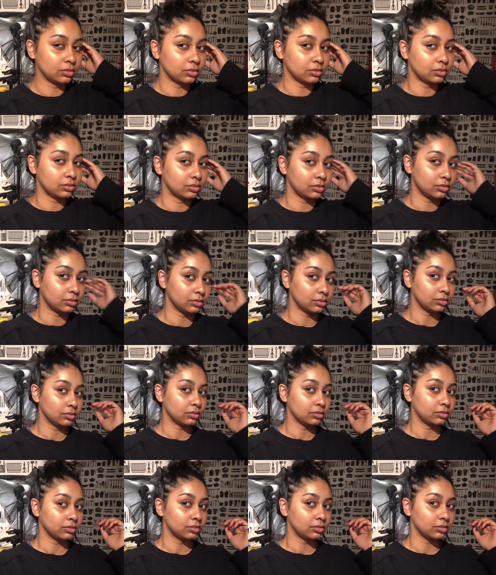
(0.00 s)

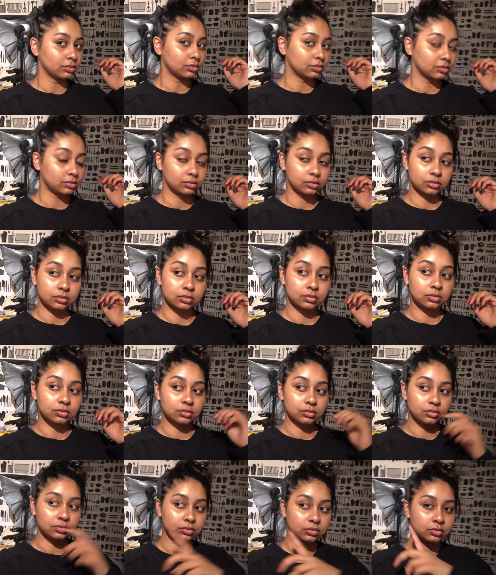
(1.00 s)

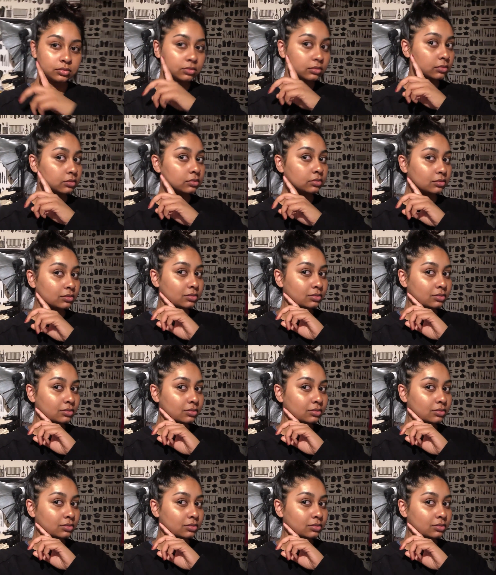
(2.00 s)
Nobody speaks.